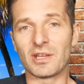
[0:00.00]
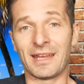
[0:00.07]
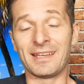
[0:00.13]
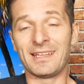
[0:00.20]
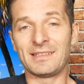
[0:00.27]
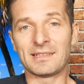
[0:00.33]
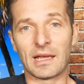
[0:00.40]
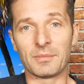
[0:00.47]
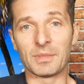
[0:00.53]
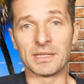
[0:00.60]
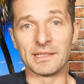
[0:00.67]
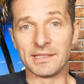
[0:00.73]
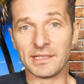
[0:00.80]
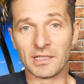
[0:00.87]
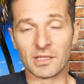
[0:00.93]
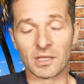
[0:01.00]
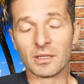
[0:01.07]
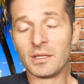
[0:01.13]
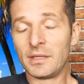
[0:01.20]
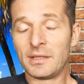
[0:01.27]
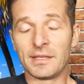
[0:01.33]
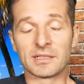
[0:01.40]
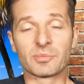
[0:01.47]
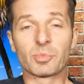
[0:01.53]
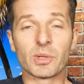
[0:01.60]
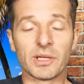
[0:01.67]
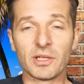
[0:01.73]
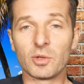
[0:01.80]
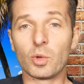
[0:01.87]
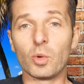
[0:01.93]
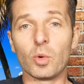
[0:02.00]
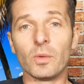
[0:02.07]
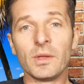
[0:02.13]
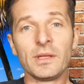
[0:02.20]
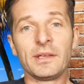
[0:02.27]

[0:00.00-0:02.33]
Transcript: any time of the year is pretty cool.